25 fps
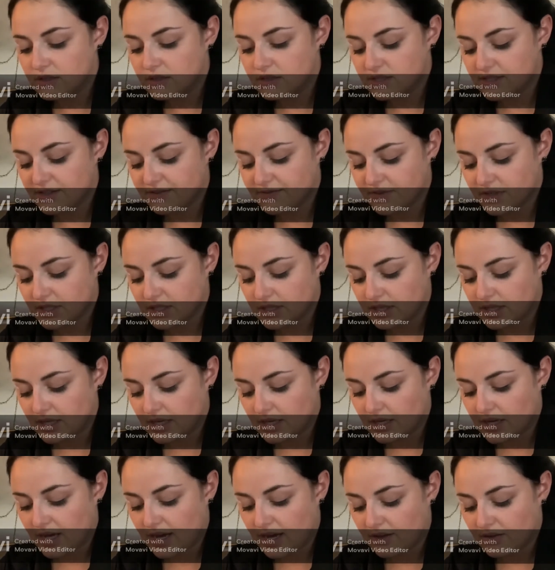
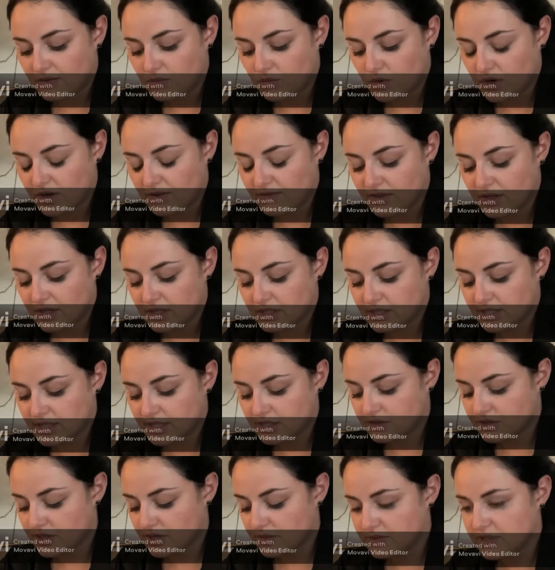differently on one of their day
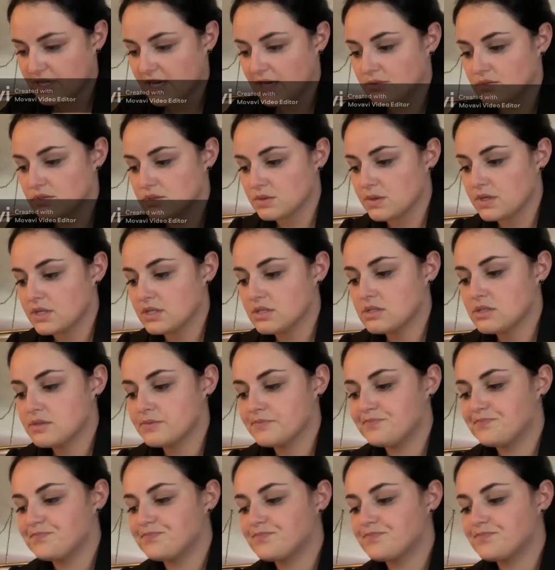trips outdoors.